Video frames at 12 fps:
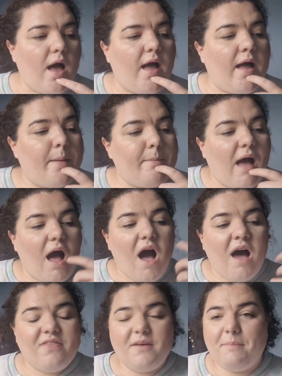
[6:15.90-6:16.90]

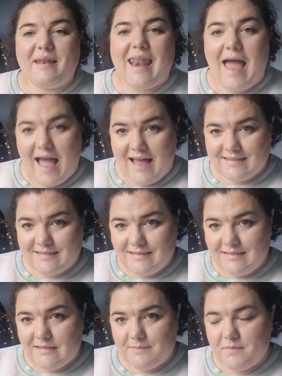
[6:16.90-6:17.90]
Other
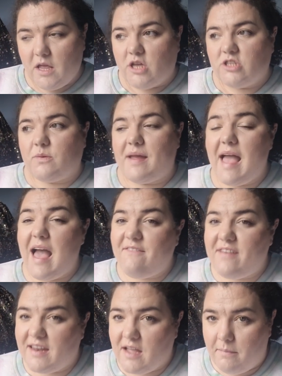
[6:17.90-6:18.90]
plans. So I
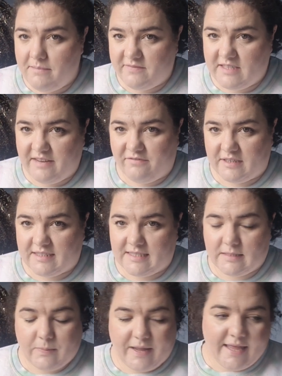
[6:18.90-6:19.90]
have had a couple of deliveries
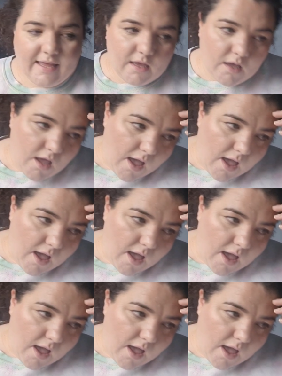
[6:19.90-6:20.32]
this week.